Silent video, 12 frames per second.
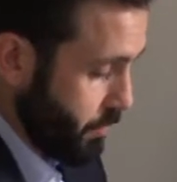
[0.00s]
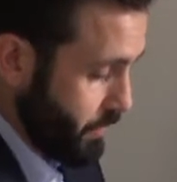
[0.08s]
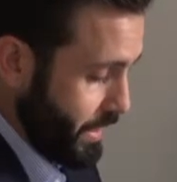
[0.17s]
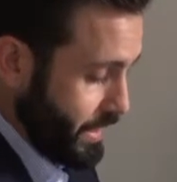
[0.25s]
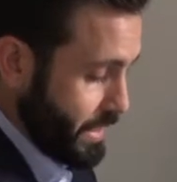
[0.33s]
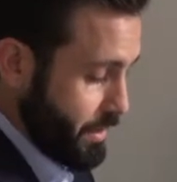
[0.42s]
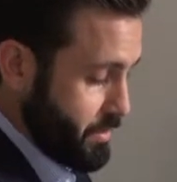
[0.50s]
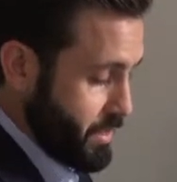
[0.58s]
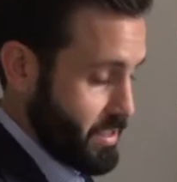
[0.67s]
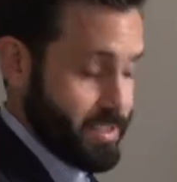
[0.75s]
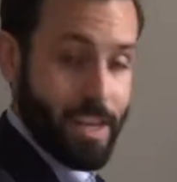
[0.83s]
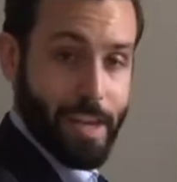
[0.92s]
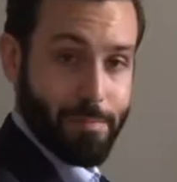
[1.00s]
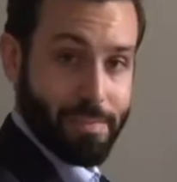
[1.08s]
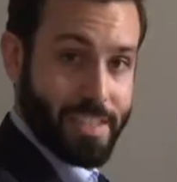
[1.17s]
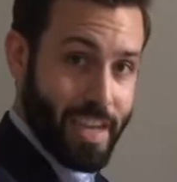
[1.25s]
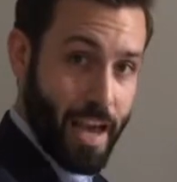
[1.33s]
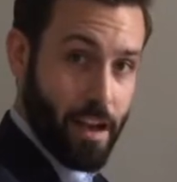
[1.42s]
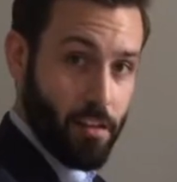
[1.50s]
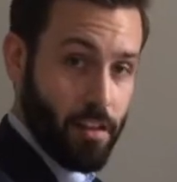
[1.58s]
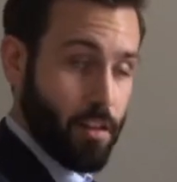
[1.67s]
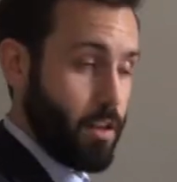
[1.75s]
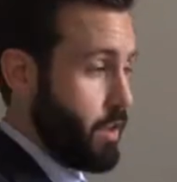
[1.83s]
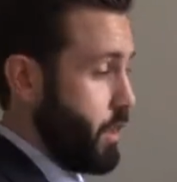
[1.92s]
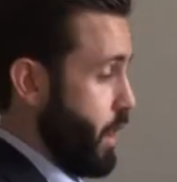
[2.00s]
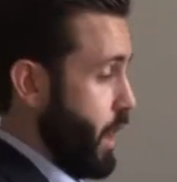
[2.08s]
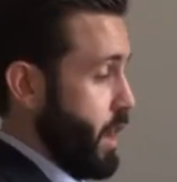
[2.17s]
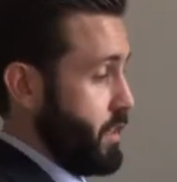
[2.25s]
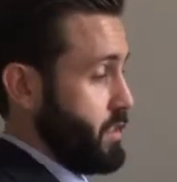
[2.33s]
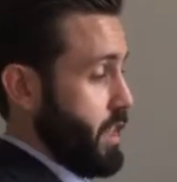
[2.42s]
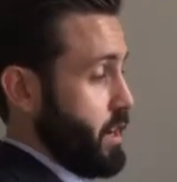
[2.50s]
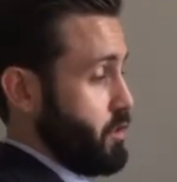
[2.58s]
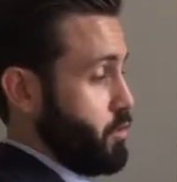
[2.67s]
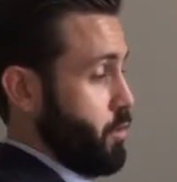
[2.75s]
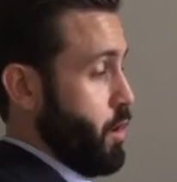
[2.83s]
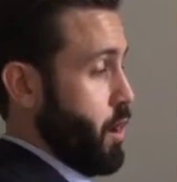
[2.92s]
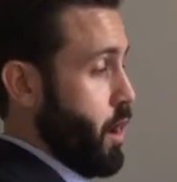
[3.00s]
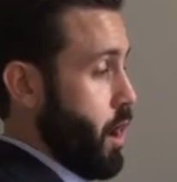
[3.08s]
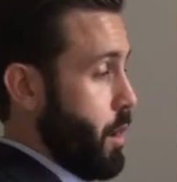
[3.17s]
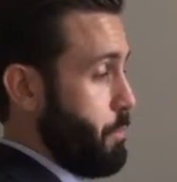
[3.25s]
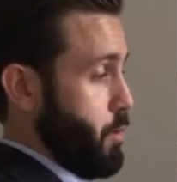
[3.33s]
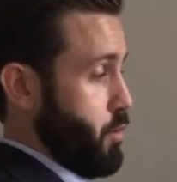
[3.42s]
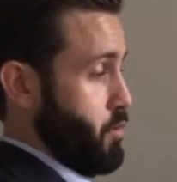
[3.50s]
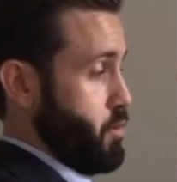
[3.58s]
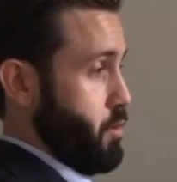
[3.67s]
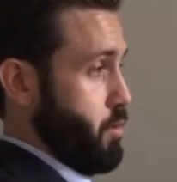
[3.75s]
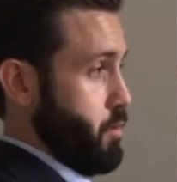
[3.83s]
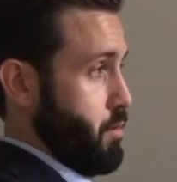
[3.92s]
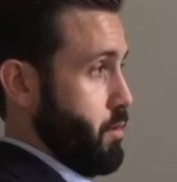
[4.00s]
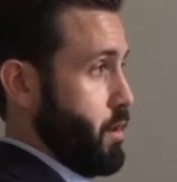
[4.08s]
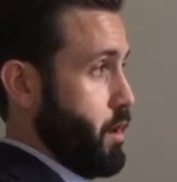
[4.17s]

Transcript: It gives the same tell as the actual upper shoulder,